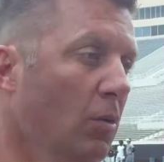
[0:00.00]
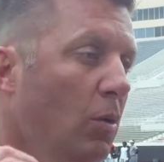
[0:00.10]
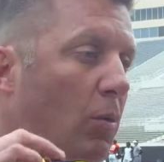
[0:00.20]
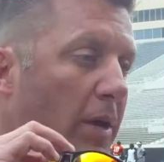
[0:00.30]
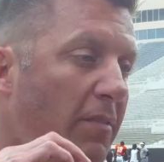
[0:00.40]

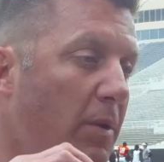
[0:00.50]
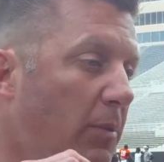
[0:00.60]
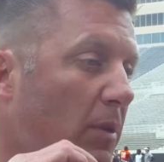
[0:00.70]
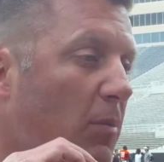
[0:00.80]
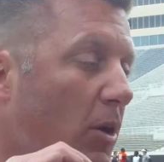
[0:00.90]
Well, we have
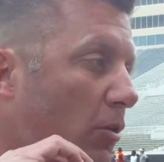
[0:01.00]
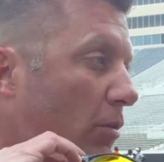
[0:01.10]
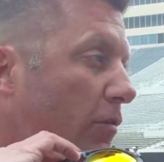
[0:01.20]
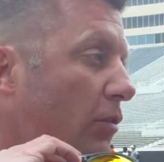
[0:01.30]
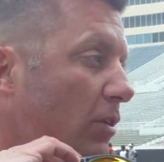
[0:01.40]
people that monitor
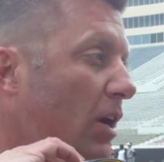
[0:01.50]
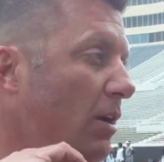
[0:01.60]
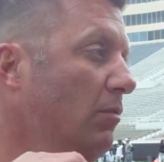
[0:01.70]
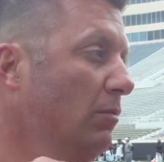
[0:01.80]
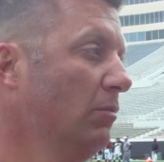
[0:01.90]
it
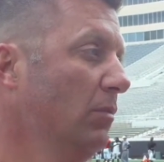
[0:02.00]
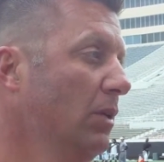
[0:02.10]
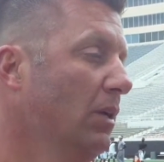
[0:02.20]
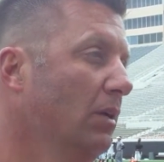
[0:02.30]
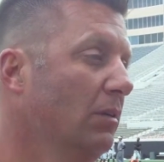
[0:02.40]
full-time.
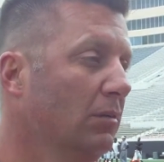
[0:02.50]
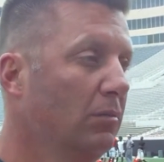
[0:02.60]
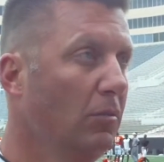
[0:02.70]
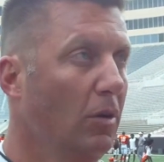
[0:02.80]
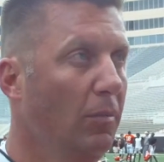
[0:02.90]

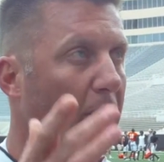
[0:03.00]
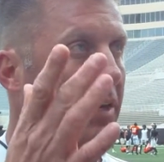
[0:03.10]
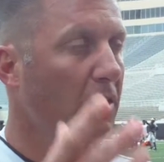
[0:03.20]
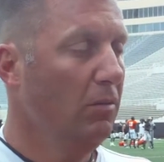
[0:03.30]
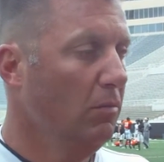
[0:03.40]
Our
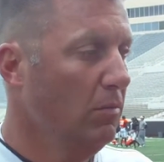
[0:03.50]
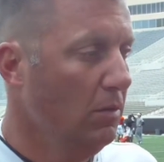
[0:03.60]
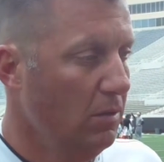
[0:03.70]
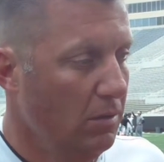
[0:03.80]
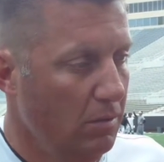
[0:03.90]
media
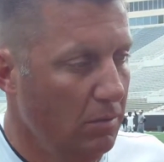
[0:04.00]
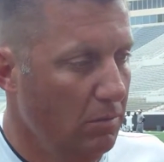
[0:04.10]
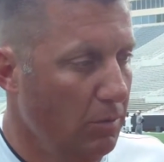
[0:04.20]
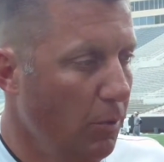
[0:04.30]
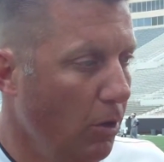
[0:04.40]

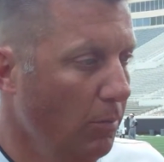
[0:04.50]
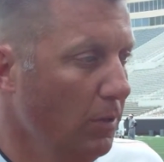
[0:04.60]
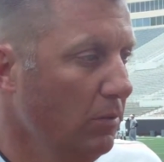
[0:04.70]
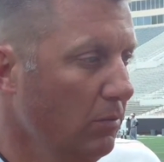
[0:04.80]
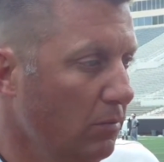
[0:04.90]

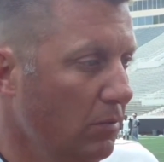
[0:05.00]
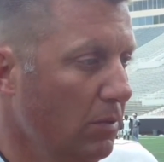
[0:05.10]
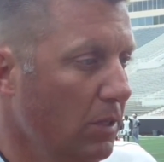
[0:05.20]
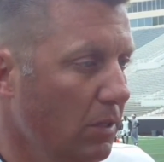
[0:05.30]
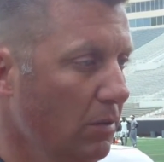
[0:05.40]
department
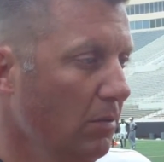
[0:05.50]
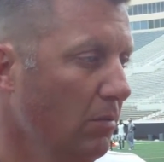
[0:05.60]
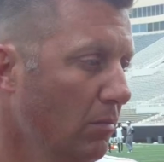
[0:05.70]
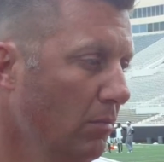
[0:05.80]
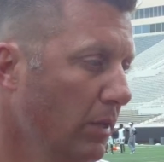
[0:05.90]

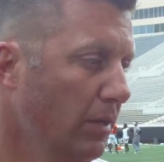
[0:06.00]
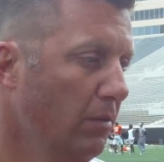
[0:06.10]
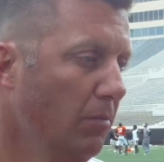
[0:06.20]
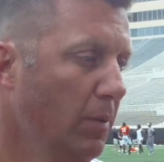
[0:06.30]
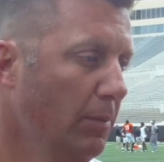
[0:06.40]

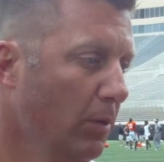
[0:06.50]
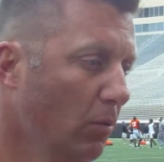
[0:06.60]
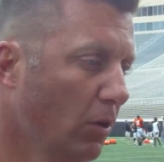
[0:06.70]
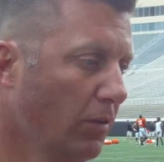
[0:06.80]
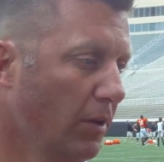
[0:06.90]
and people that
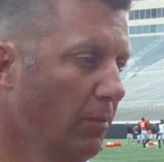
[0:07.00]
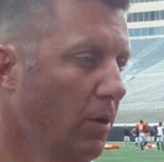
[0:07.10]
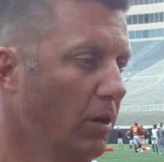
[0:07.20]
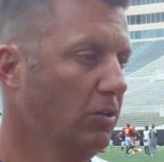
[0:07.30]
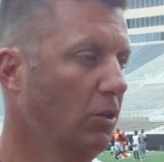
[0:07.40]
work there
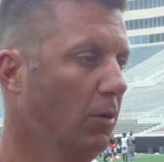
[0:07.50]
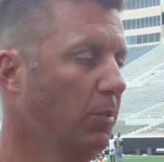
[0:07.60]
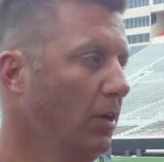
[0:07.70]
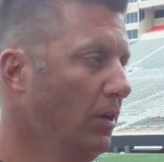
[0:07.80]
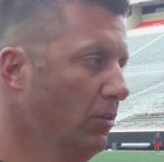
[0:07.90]
monitor
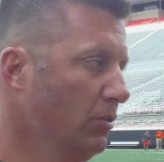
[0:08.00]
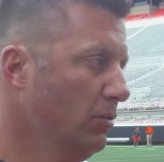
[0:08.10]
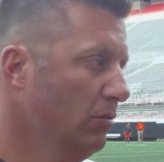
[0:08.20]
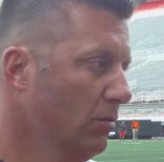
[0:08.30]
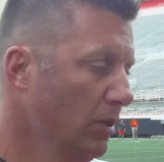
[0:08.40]
our players,
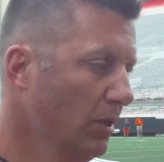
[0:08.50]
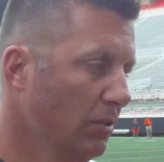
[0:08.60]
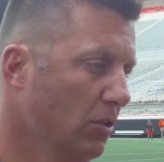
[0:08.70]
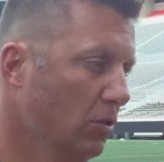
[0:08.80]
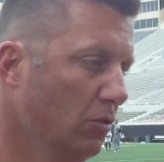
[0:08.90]

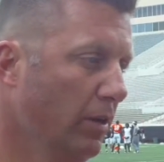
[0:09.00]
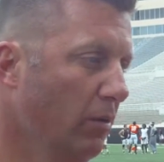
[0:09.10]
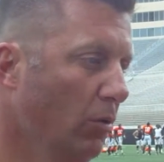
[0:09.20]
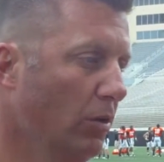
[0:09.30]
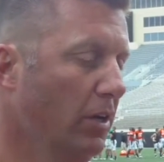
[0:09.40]
social
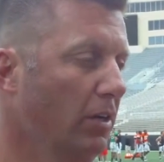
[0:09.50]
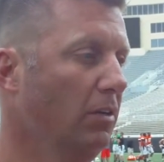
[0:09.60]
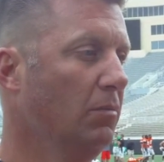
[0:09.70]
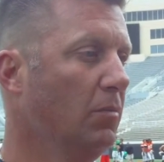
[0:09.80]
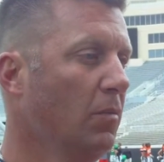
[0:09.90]

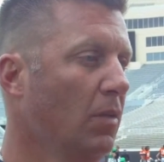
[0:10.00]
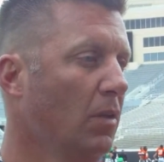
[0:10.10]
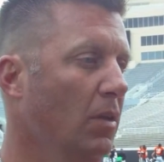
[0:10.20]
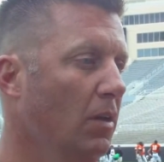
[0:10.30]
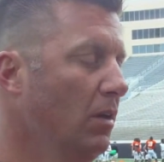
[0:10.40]
networking.
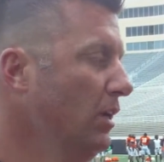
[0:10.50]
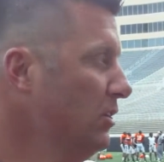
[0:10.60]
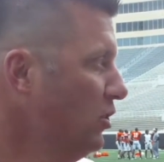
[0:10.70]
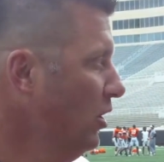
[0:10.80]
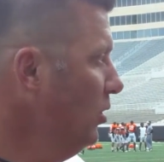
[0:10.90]

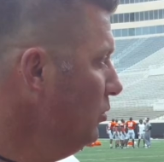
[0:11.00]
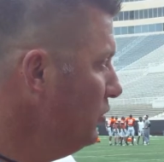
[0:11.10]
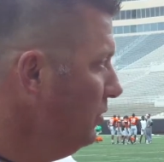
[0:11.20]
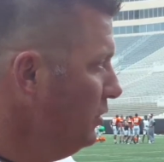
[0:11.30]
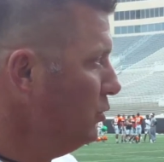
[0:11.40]
Each
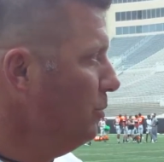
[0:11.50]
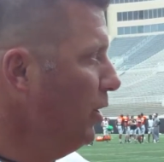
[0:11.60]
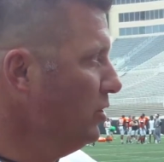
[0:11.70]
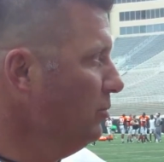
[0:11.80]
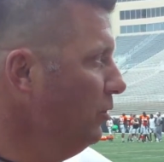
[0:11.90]
coach is
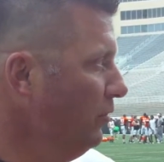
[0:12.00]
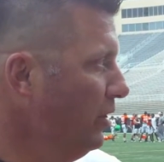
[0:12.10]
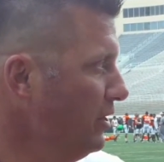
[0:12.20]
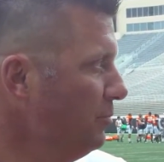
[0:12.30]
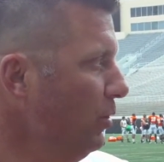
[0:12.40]
responsible for
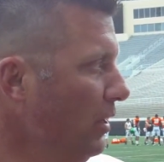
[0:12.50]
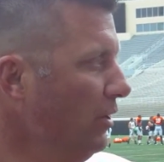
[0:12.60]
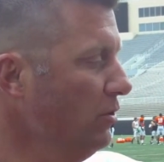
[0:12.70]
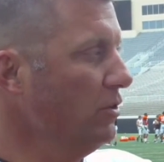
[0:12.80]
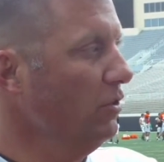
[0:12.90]
his
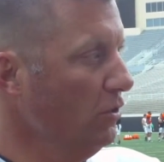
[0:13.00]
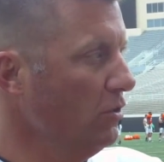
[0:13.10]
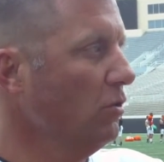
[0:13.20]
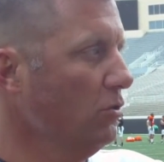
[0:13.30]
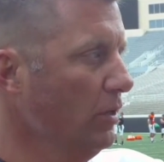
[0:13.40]
players and their
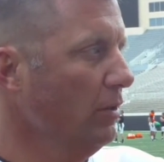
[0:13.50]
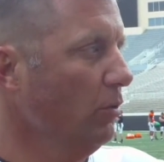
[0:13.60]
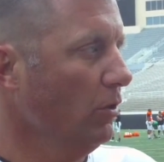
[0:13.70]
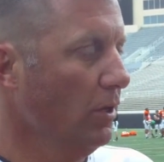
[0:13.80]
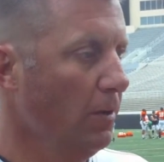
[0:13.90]
social
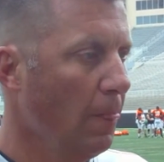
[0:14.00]
networking.